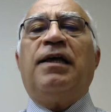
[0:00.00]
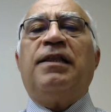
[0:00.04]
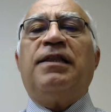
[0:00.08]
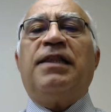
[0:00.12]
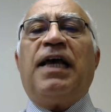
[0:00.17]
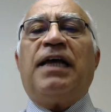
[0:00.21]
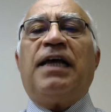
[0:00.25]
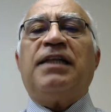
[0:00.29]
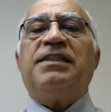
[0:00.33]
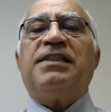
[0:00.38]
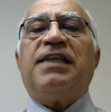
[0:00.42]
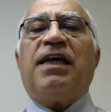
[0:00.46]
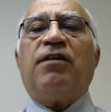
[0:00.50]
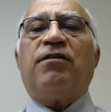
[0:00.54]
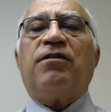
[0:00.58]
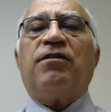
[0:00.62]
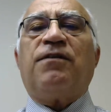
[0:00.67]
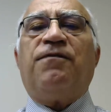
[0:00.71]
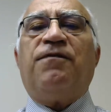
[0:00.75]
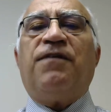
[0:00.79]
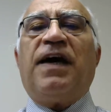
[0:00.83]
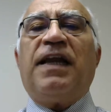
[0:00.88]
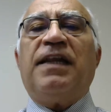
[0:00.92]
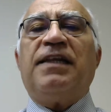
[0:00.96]
That is another
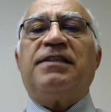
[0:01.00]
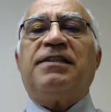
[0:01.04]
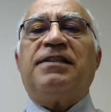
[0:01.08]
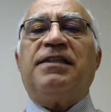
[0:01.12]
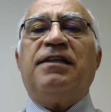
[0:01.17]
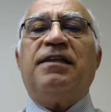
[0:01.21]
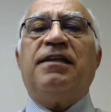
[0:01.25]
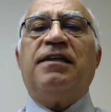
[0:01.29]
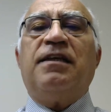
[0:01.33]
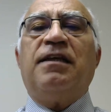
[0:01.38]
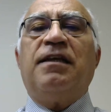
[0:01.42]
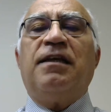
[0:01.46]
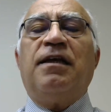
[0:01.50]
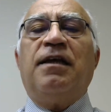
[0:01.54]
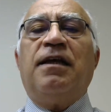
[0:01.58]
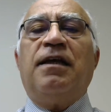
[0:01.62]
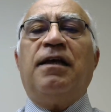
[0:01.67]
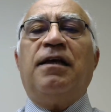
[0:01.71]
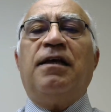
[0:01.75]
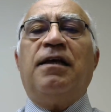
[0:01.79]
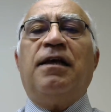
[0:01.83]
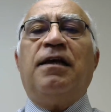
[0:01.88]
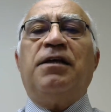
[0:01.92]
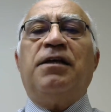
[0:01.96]
fallacy.
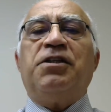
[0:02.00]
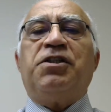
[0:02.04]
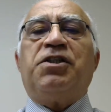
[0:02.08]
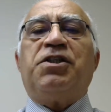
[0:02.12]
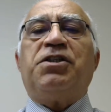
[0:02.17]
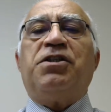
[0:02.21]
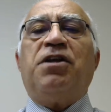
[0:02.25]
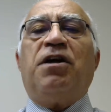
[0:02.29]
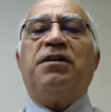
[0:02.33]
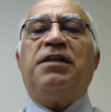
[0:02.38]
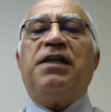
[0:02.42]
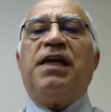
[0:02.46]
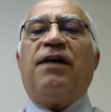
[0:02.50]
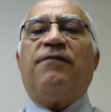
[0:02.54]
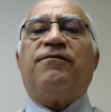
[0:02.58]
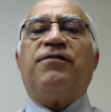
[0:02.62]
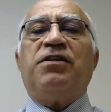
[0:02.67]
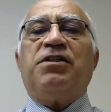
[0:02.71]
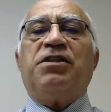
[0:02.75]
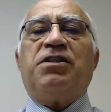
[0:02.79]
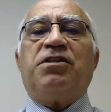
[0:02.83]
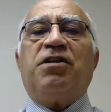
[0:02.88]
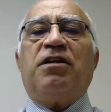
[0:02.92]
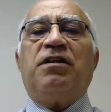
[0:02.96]
Study
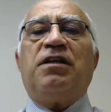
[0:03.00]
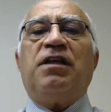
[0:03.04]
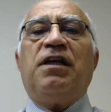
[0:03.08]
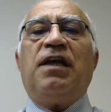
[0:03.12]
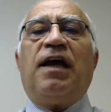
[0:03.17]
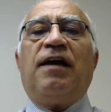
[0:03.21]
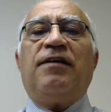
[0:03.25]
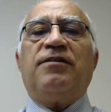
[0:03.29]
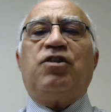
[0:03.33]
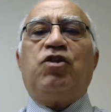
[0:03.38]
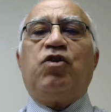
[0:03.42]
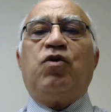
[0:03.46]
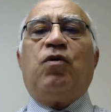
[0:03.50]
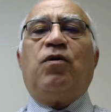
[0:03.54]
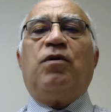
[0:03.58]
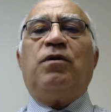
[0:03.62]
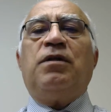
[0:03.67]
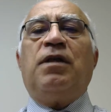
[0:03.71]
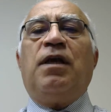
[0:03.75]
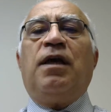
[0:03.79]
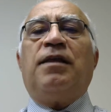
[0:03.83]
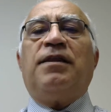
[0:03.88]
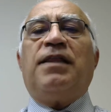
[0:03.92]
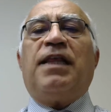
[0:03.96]
after study has
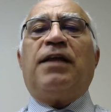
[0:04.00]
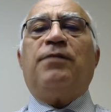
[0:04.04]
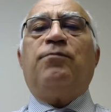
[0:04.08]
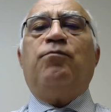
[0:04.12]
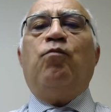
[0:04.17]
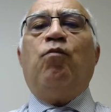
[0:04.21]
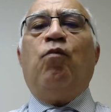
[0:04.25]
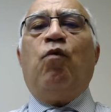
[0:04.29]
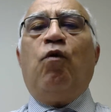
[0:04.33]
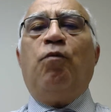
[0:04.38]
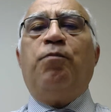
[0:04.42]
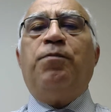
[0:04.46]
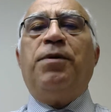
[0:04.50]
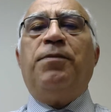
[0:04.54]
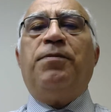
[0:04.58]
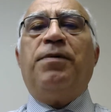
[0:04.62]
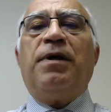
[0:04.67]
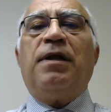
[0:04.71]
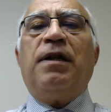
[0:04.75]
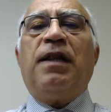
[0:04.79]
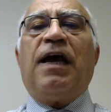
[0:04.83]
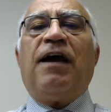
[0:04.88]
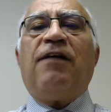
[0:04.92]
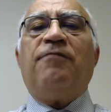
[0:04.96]
shown that more
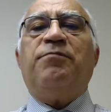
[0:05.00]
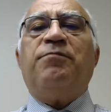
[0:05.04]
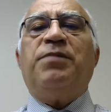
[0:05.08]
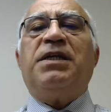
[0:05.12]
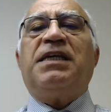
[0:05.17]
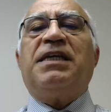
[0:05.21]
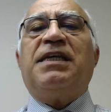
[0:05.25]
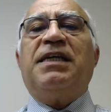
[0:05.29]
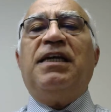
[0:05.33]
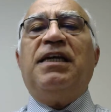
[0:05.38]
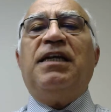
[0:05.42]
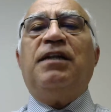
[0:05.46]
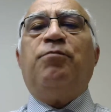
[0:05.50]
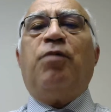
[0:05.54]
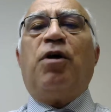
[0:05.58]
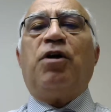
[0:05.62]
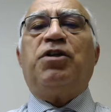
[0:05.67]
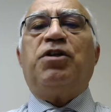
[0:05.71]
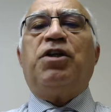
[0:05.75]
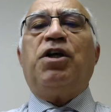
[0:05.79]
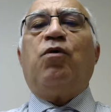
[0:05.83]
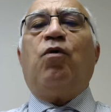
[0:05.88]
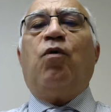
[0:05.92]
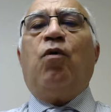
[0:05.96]
people have been killed by
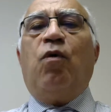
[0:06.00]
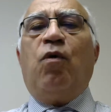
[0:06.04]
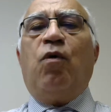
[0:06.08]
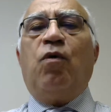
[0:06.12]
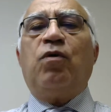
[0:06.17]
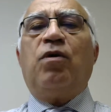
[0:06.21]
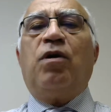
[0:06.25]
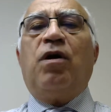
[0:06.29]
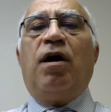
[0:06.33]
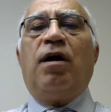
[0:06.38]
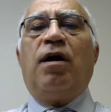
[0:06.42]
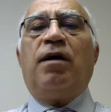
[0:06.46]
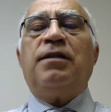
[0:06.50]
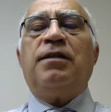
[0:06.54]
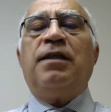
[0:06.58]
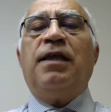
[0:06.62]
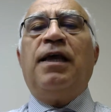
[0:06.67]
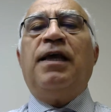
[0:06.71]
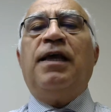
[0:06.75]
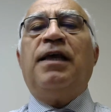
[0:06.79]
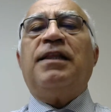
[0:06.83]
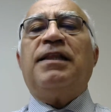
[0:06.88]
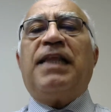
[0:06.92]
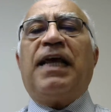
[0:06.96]
their own gun
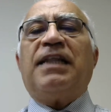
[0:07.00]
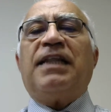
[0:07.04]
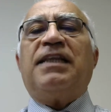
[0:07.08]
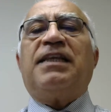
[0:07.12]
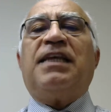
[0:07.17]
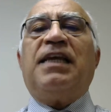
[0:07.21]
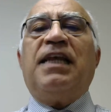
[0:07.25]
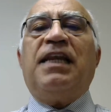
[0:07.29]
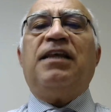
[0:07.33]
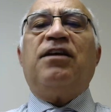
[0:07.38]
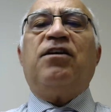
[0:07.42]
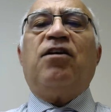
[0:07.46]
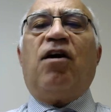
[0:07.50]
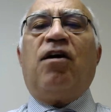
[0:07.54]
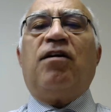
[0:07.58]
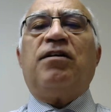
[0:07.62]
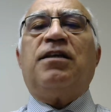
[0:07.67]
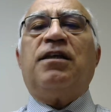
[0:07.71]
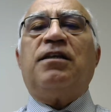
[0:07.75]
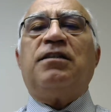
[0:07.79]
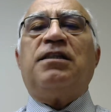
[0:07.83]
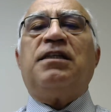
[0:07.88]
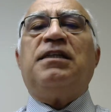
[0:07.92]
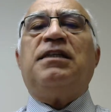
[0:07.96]
than killing
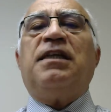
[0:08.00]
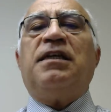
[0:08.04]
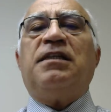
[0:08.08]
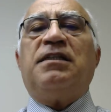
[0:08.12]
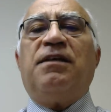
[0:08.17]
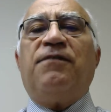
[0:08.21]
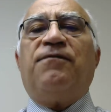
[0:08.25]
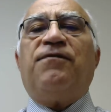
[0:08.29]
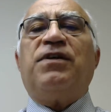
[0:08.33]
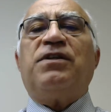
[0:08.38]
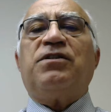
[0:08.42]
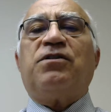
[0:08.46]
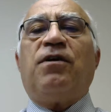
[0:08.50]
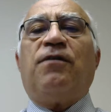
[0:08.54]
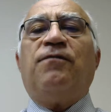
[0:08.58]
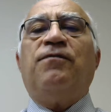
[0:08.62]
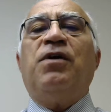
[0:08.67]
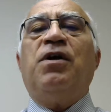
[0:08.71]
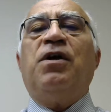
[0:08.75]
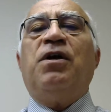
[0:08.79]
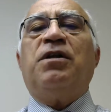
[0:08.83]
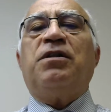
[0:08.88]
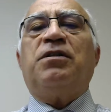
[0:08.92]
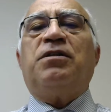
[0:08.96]
others in the defense of
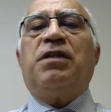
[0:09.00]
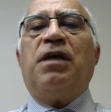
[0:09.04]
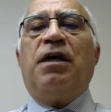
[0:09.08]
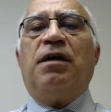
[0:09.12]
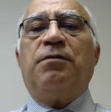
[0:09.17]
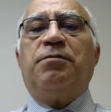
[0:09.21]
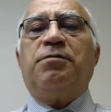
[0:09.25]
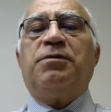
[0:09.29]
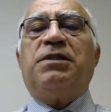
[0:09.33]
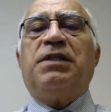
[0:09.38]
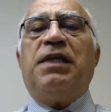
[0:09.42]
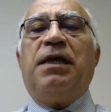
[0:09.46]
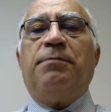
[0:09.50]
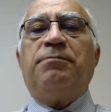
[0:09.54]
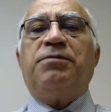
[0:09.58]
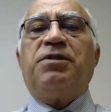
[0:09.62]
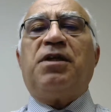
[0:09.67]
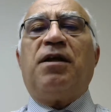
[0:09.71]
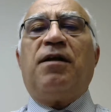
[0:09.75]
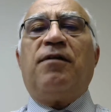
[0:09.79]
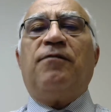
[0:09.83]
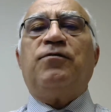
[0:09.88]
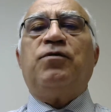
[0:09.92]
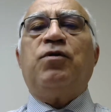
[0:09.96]

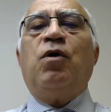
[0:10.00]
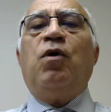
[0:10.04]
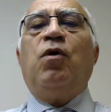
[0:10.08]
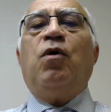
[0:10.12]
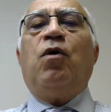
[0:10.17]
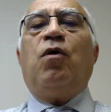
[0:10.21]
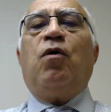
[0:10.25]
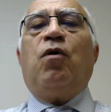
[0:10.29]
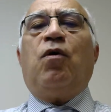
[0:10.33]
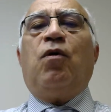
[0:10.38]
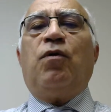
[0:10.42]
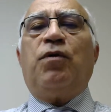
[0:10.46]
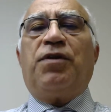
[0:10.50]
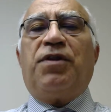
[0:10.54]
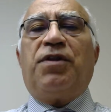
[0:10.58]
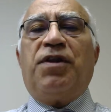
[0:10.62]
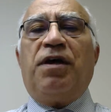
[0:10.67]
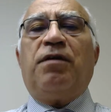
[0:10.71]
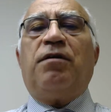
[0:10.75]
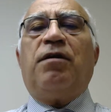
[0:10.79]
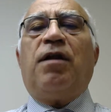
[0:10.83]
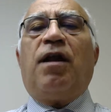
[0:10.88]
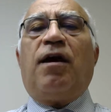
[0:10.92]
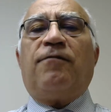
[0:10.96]
themselves or
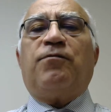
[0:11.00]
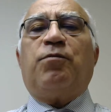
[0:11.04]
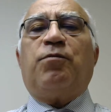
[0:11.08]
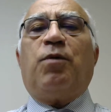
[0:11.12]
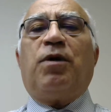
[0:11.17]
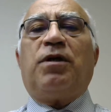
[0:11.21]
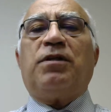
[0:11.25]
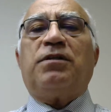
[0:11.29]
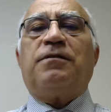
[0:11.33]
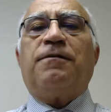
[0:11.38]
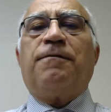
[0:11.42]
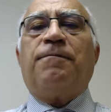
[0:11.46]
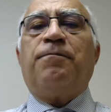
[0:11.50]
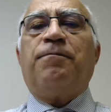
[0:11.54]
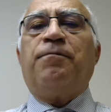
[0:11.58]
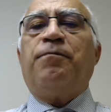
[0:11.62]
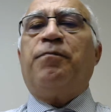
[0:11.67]
their loved ones.